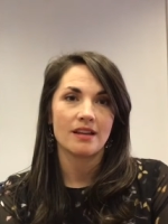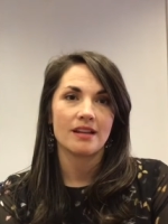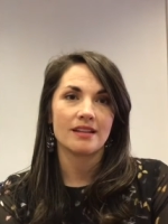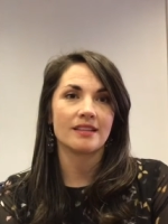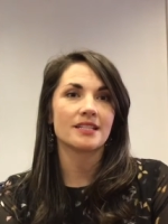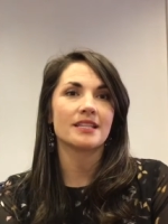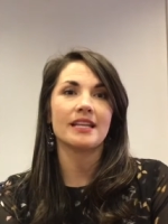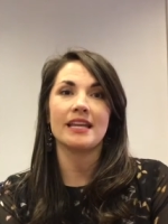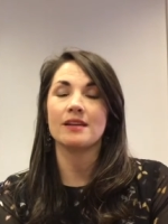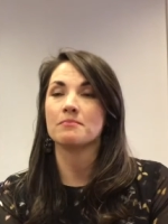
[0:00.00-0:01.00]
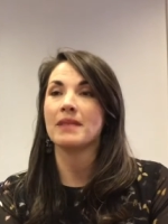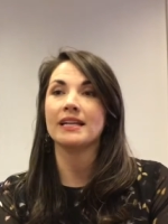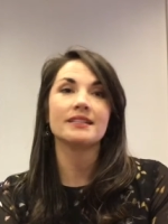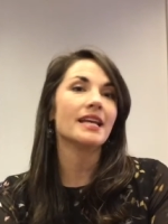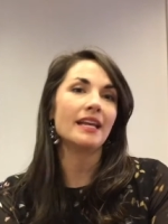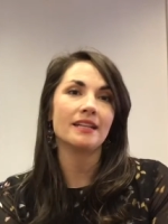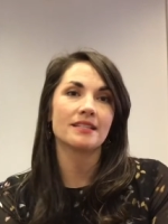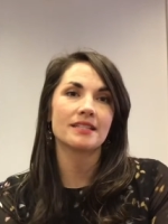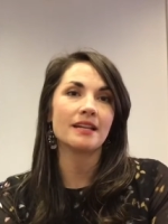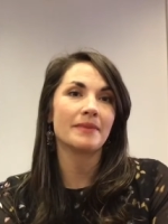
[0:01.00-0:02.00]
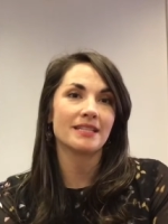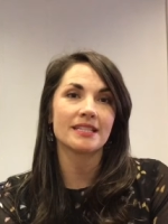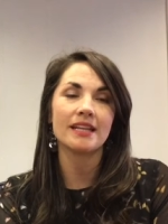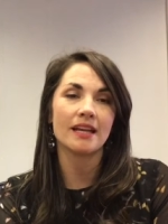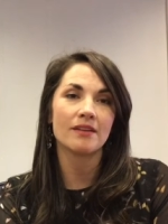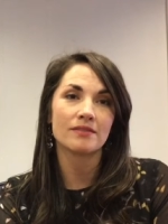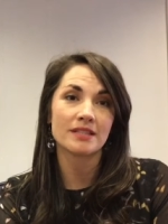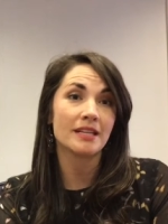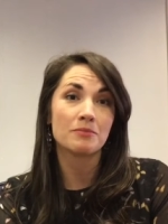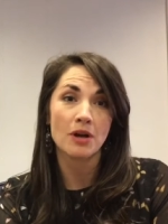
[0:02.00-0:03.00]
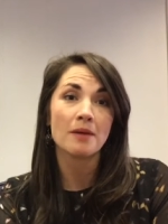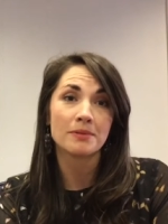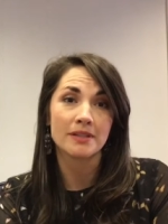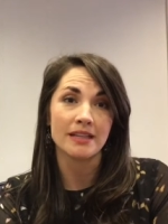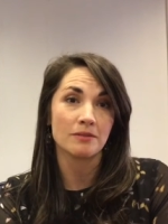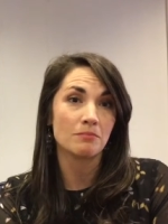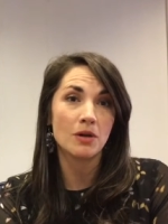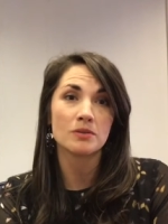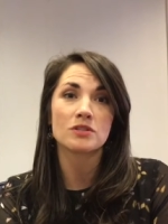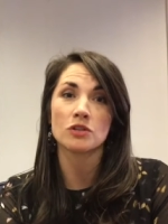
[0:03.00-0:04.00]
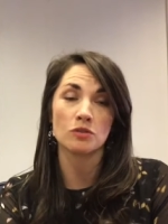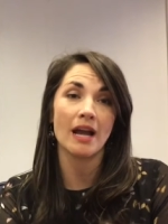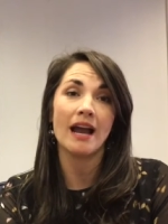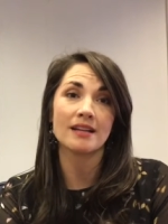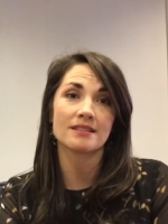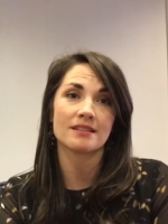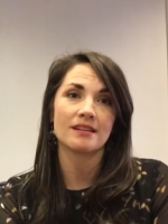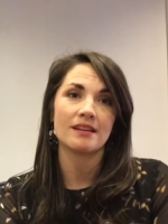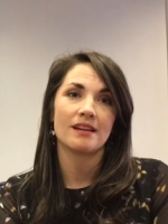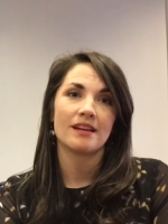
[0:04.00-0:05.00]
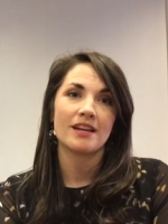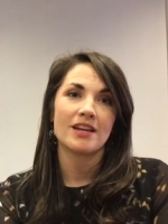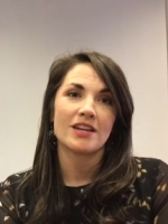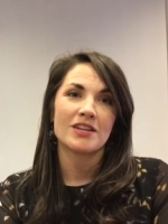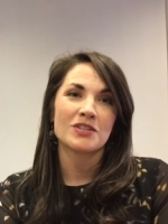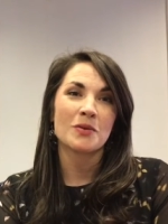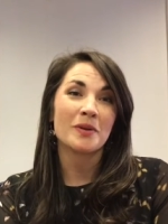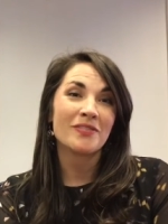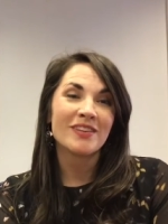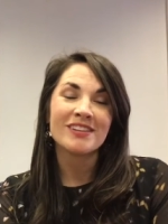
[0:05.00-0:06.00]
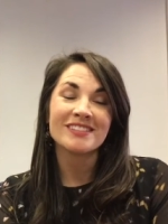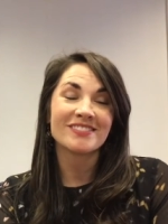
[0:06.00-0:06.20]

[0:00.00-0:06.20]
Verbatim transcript: that the city maintains city, city, city property and mows the grass. So we feel